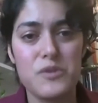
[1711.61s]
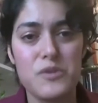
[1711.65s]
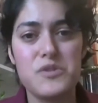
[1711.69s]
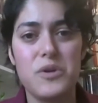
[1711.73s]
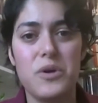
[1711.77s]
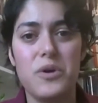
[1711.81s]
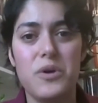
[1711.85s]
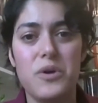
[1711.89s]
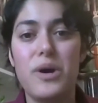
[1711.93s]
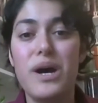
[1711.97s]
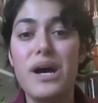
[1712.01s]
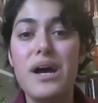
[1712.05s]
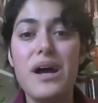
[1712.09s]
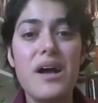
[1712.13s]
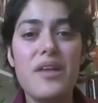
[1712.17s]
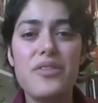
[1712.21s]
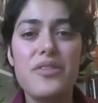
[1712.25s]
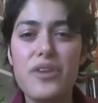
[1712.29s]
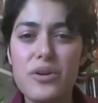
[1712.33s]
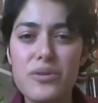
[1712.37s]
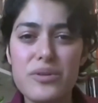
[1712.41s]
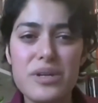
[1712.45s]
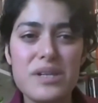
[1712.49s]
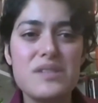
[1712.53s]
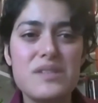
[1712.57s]
So
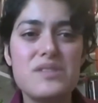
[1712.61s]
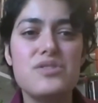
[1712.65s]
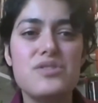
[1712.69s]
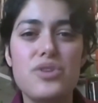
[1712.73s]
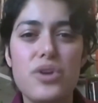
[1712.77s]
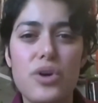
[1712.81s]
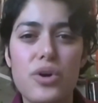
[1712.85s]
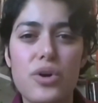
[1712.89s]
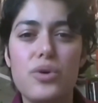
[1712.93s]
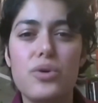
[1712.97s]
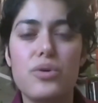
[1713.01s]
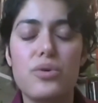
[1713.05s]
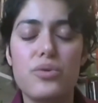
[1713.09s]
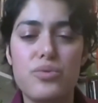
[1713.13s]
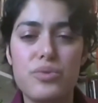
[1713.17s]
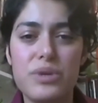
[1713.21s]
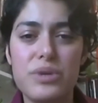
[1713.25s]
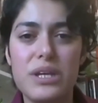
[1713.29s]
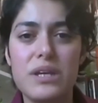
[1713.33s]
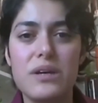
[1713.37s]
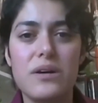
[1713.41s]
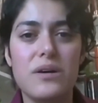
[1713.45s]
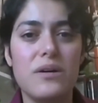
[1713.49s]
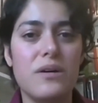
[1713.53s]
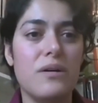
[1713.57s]
there is no
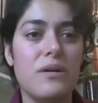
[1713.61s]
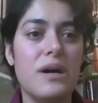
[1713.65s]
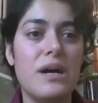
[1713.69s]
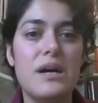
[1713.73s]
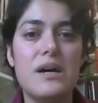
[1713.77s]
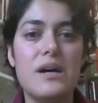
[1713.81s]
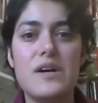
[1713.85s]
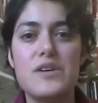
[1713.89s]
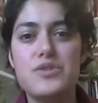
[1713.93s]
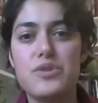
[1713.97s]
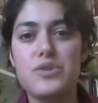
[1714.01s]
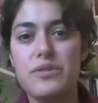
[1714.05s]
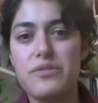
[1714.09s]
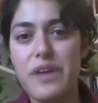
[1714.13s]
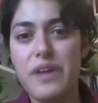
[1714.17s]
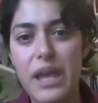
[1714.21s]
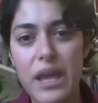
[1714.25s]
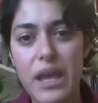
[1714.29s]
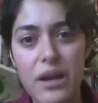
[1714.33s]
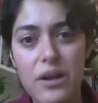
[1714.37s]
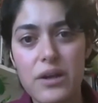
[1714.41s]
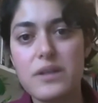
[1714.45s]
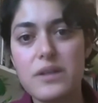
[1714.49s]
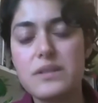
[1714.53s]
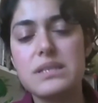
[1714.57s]
real sort of
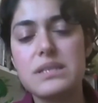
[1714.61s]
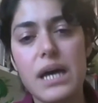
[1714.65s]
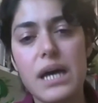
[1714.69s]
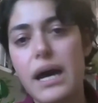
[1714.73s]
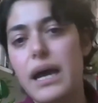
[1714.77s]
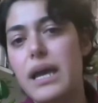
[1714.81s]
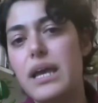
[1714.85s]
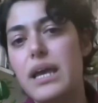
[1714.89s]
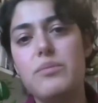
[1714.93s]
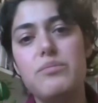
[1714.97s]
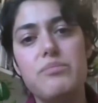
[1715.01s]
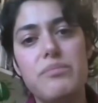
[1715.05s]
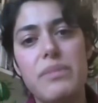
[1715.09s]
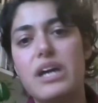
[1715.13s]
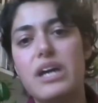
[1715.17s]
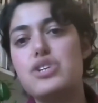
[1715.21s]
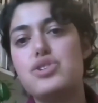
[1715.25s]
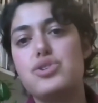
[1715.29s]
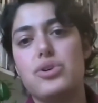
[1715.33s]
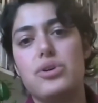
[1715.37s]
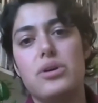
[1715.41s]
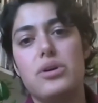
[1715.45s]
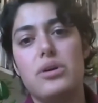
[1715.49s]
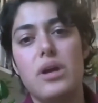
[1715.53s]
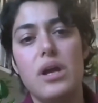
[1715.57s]
airtight
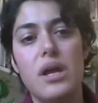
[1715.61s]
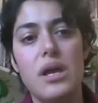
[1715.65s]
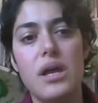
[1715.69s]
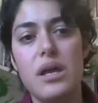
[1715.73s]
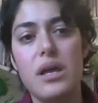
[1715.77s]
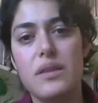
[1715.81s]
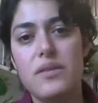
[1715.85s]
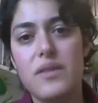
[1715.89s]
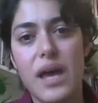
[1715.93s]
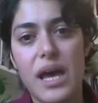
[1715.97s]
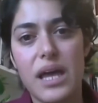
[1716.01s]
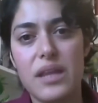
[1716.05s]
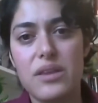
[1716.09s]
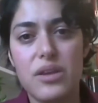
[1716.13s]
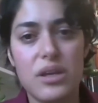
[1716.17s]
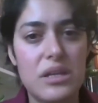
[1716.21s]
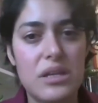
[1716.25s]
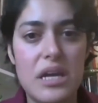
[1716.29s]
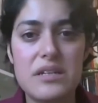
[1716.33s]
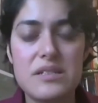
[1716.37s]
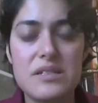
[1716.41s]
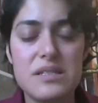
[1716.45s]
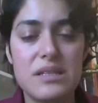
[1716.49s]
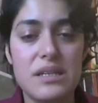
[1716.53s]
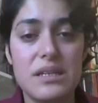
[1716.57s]
measure that the
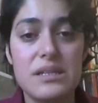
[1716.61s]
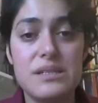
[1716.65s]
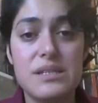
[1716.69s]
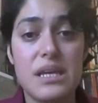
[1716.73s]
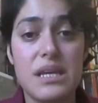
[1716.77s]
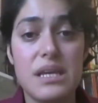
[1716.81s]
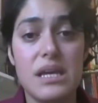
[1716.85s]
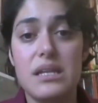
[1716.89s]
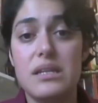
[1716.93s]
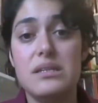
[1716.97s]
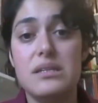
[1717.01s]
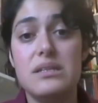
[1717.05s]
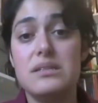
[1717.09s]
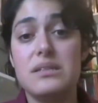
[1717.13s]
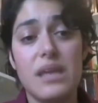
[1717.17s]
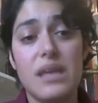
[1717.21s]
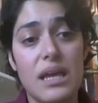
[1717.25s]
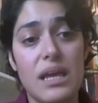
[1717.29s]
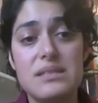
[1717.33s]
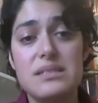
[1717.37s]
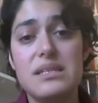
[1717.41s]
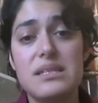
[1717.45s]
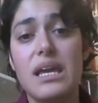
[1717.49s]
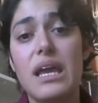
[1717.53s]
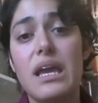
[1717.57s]
United States can
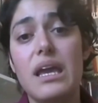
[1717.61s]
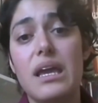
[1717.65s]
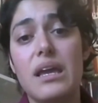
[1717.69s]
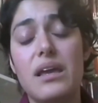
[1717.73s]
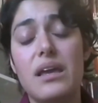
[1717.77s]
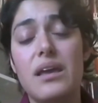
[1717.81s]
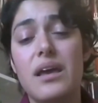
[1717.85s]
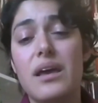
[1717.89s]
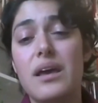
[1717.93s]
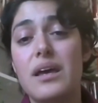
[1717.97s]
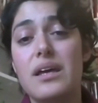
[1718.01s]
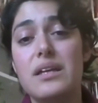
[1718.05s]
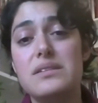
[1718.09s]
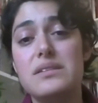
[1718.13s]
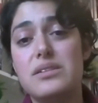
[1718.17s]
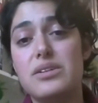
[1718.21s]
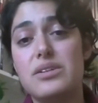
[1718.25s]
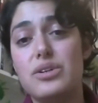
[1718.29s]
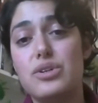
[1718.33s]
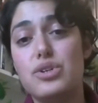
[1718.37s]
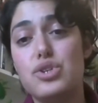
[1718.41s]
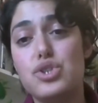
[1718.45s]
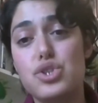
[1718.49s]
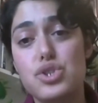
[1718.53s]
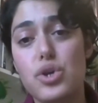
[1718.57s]
take
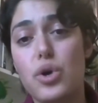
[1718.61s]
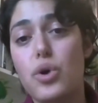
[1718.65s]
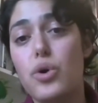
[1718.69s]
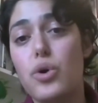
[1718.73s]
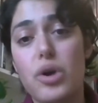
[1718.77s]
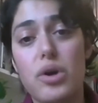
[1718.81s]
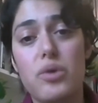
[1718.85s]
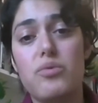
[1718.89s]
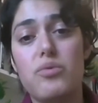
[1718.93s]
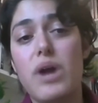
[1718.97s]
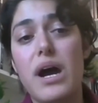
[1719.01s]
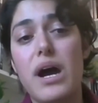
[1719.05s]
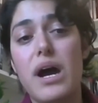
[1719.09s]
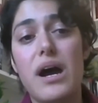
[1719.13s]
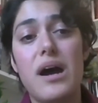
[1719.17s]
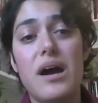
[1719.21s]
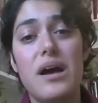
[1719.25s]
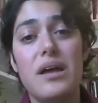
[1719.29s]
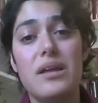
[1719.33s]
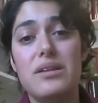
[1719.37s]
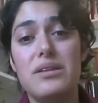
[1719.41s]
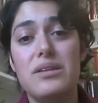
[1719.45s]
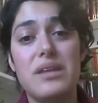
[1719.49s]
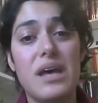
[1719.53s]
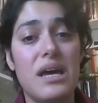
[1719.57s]
to show
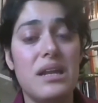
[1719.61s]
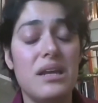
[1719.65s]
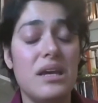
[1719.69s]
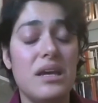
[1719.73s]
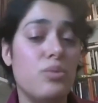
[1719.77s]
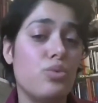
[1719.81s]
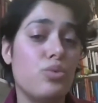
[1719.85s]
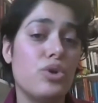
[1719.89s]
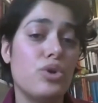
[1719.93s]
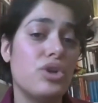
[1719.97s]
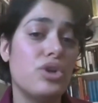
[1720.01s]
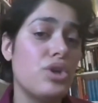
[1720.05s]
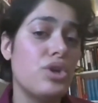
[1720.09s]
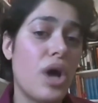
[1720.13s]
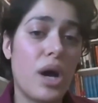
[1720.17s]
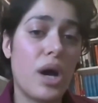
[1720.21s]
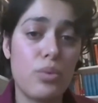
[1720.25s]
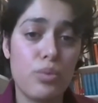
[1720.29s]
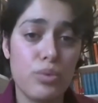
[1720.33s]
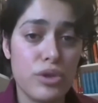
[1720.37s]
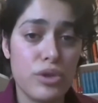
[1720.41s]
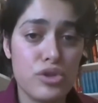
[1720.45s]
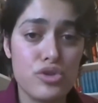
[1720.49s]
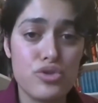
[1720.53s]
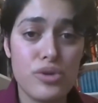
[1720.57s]
Iran that it would
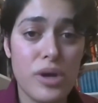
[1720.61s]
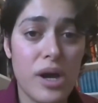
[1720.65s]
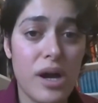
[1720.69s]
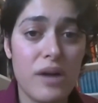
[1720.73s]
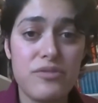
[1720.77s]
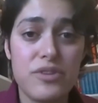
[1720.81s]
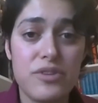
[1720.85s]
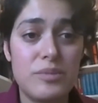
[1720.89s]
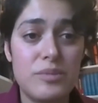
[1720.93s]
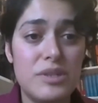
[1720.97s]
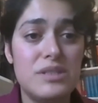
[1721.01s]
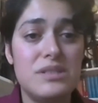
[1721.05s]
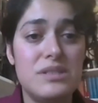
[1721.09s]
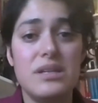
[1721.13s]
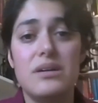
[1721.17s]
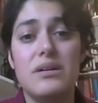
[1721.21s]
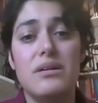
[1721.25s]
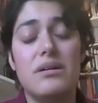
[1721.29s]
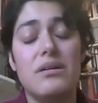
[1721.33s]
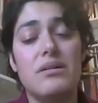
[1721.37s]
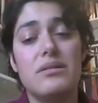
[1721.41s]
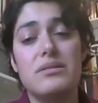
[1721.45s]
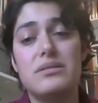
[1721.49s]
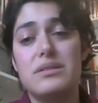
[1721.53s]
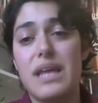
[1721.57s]
not withdraw from a
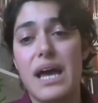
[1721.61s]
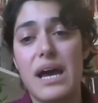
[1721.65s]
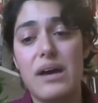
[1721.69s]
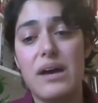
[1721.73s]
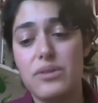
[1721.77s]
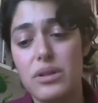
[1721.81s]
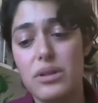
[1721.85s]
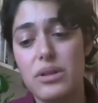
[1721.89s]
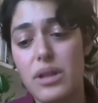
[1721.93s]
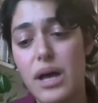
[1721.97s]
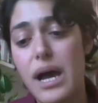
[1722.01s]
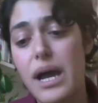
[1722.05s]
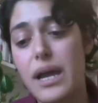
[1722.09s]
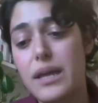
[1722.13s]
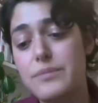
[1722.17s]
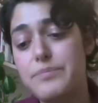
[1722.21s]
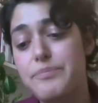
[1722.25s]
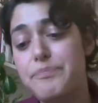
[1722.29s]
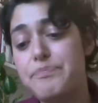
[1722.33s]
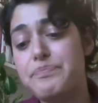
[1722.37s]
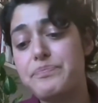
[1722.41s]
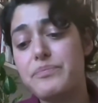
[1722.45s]
deal down the line.